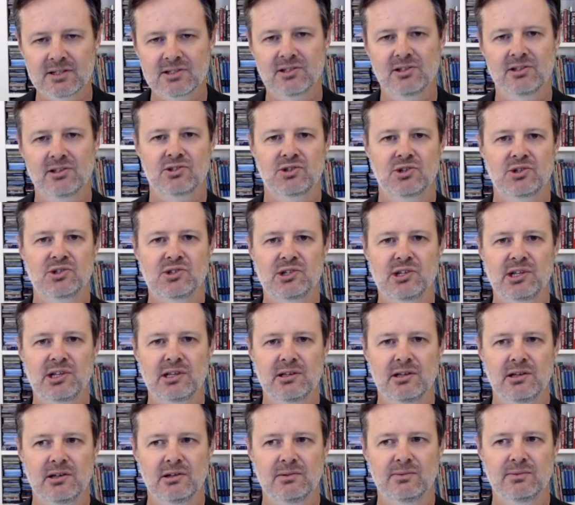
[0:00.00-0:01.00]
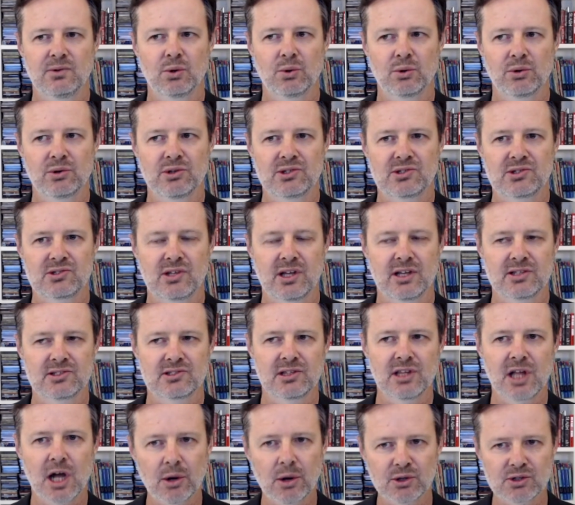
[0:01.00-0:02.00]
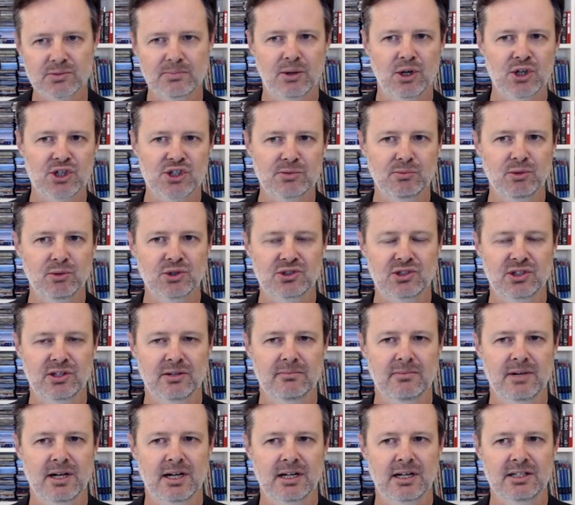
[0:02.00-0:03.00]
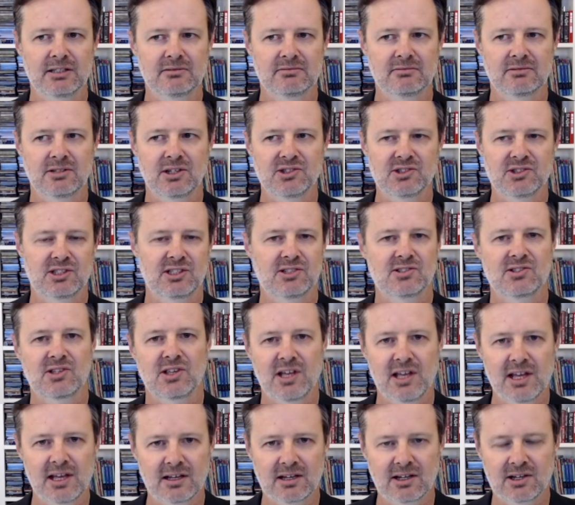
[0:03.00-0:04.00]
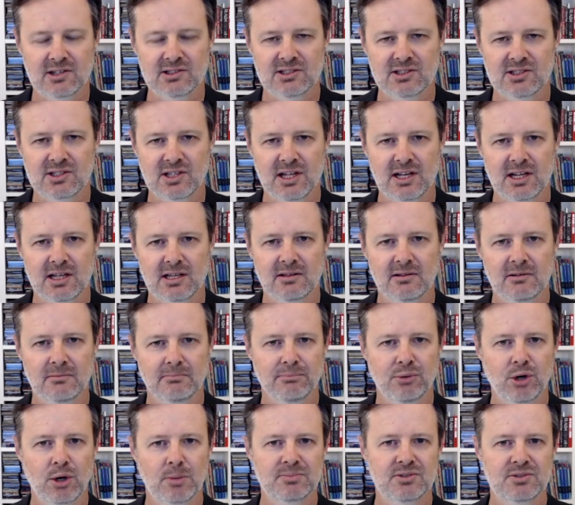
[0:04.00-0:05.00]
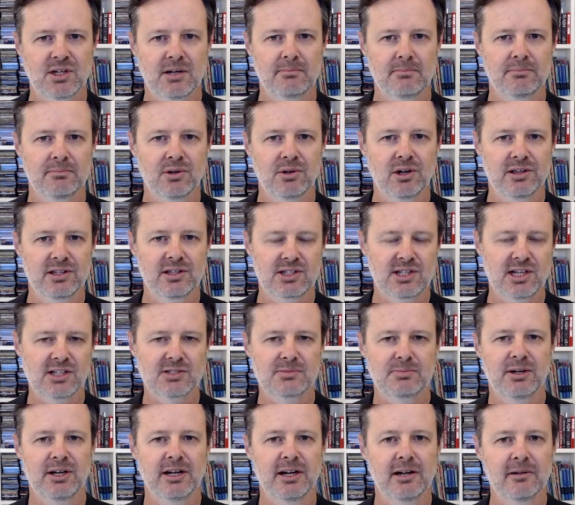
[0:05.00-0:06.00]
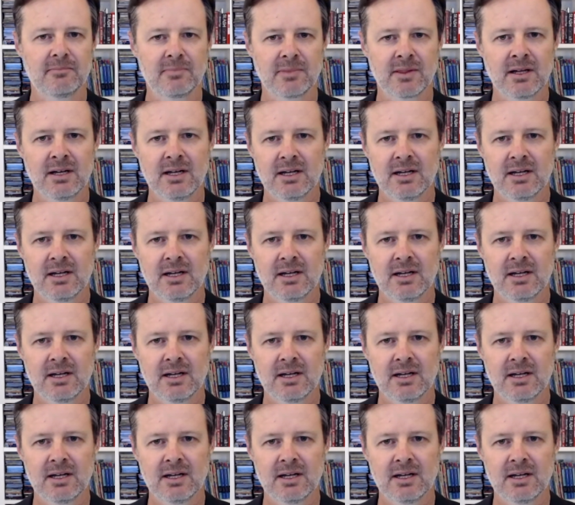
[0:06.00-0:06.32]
its electricity, for as, as low as possible to the market because it doesn't care because it's getting propped up by the taxpayer.